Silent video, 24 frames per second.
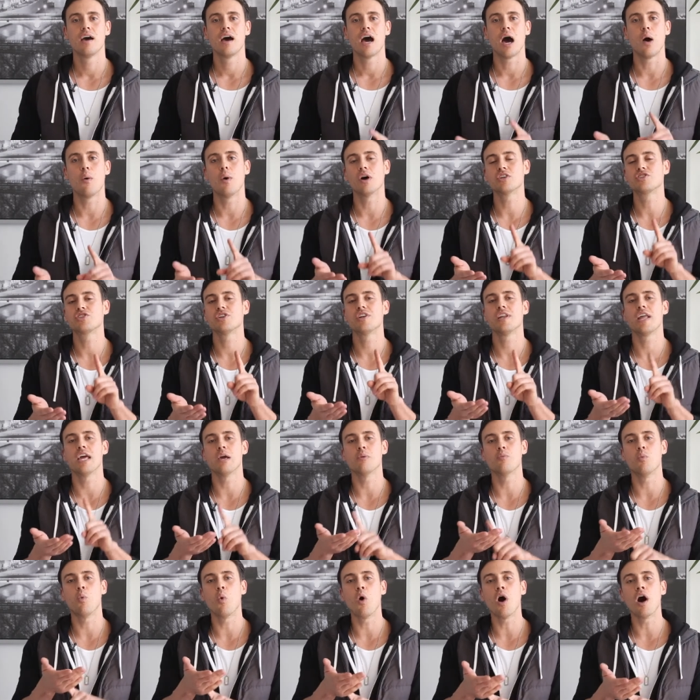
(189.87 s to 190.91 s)
I want you to
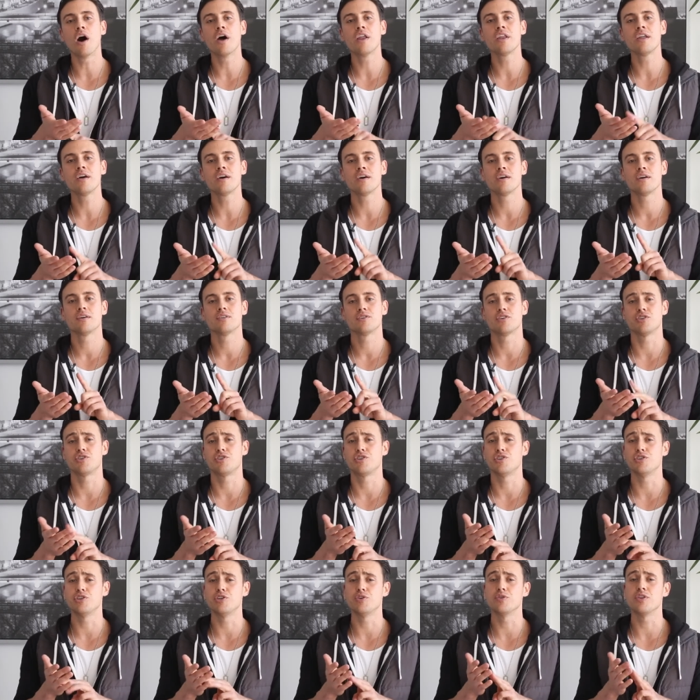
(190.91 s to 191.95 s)
name 1 to
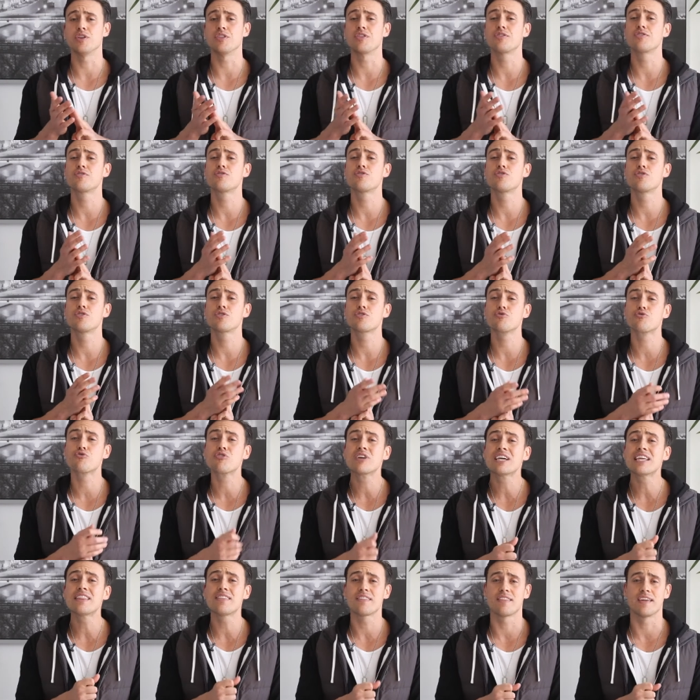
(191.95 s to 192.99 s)
2 to
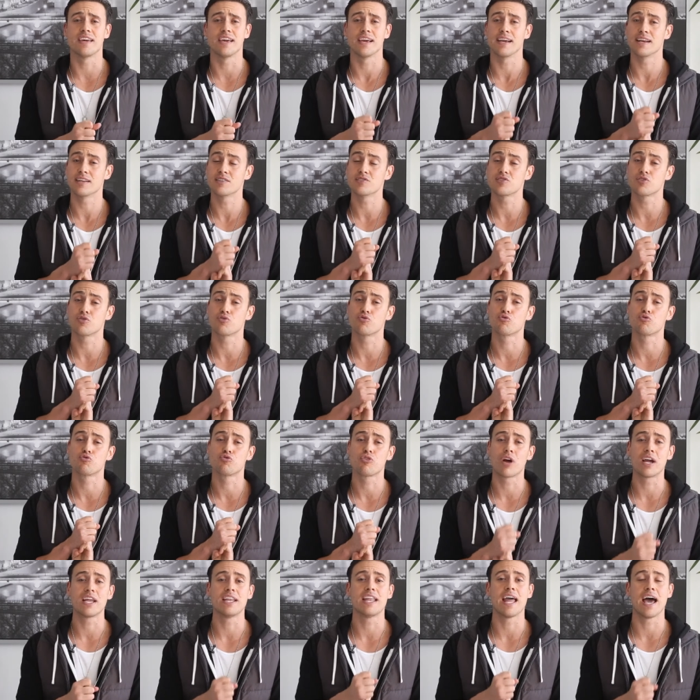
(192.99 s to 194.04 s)
3 things
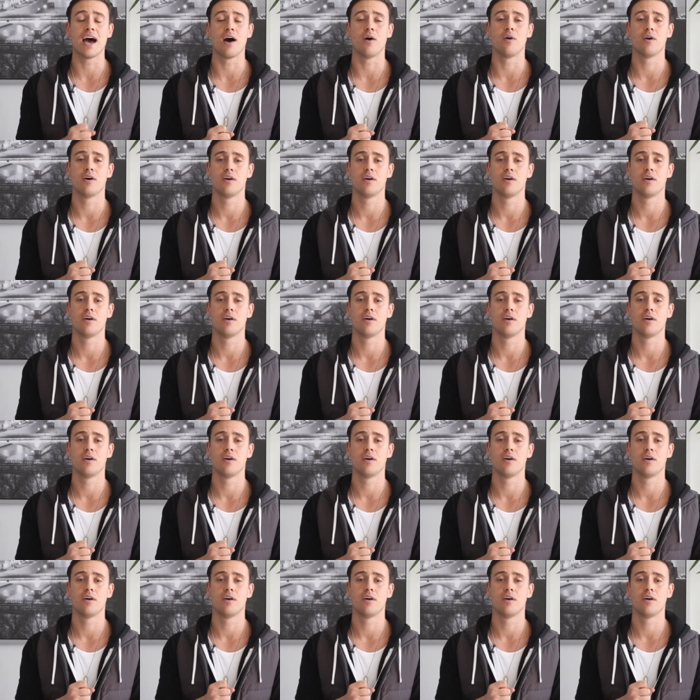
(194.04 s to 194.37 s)
right now.